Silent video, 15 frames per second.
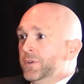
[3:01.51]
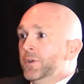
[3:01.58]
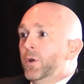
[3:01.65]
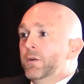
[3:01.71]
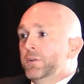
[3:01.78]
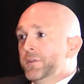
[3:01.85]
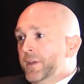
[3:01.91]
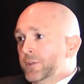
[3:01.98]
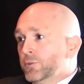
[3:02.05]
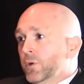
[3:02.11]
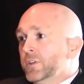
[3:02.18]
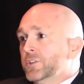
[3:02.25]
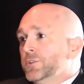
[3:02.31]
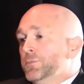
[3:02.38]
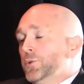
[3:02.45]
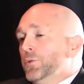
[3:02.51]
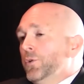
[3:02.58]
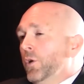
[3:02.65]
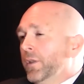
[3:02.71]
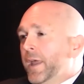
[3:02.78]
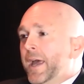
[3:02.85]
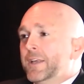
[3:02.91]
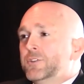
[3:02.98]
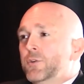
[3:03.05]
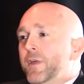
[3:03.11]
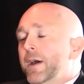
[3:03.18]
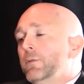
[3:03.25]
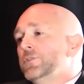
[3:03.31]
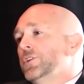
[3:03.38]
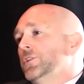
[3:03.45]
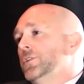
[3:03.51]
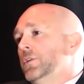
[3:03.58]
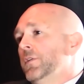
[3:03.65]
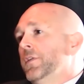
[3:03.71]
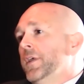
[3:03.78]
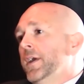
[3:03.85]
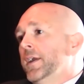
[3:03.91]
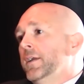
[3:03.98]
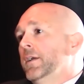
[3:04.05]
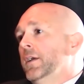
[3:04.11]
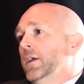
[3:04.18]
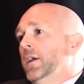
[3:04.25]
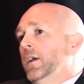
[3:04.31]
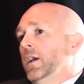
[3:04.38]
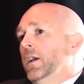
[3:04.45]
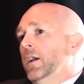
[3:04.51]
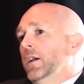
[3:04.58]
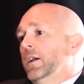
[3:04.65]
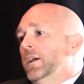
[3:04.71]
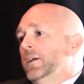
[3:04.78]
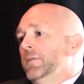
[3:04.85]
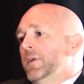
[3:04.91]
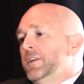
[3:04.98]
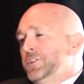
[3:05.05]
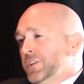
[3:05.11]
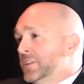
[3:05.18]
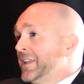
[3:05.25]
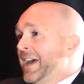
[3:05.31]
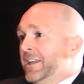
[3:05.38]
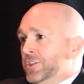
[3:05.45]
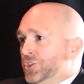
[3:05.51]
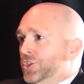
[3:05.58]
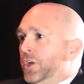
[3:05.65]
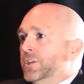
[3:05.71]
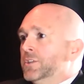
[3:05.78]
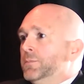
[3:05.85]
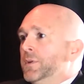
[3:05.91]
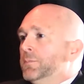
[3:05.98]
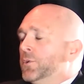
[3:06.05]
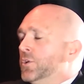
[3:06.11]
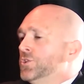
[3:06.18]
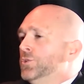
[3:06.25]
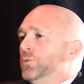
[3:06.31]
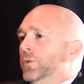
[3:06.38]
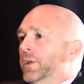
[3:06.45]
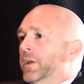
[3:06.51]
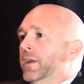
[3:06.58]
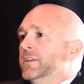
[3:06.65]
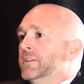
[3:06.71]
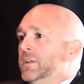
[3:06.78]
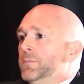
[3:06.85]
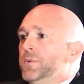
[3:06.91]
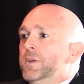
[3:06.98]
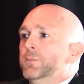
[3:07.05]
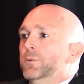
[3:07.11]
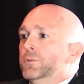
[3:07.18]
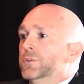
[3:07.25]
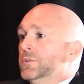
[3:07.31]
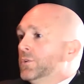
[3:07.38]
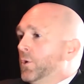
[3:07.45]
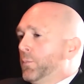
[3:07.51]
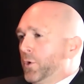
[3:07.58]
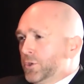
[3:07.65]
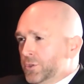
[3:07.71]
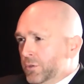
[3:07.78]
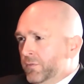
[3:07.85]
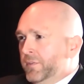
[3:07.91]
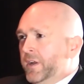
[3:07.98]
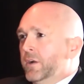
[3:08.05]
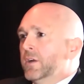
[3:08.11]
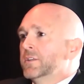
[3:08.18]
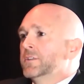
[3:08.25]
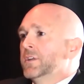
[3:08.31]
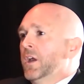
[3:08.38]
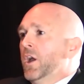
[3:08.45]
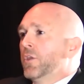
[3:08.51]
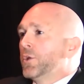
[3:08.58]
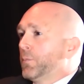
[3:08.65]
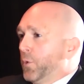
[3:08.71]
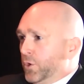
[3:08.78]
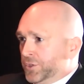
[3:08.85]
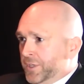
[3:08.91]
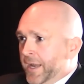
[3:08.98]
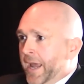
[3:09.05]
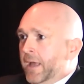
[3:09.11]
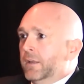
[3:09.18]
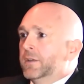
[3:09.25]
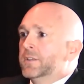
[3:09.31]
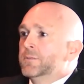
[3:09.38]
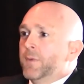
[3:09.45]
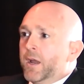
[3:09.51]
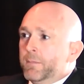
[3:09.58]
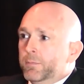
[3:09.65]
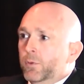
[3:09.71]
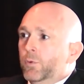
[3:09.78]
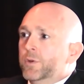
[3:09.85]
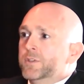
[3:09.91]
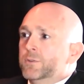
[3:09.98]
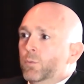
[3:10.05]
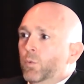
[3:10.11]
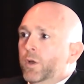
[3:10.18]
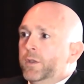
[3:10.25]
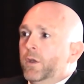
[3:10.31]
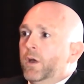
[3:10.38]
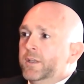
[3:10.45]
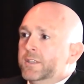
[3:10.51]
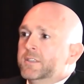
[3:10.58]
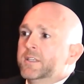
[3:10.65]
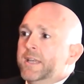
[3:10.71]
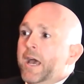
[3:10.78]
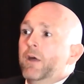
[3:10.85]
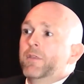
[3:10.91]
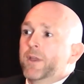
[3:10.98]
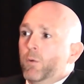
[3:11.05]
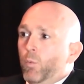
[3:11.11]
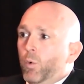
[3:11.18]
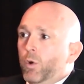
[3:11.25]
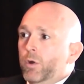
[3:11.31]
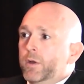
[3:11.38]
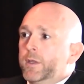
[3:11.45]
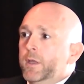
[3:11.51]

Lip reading: Everything's running smooth on that. So that was a good thing, and just that adjustment, because you really got to see people's, perseverance, their personalities, my employees and whatnot, and see how they work.